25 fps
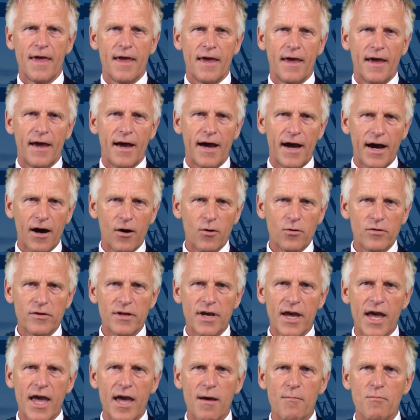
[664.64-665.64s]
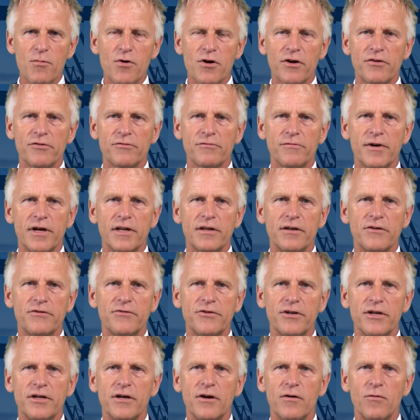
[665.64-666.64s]
How the Hamburg
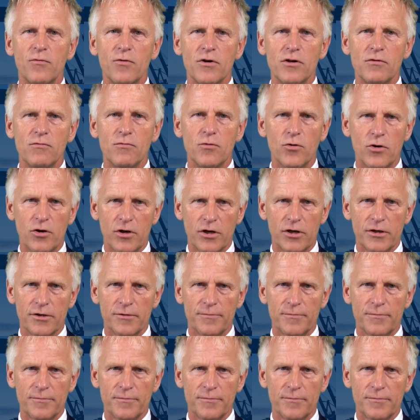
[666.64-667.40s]
strategy will work.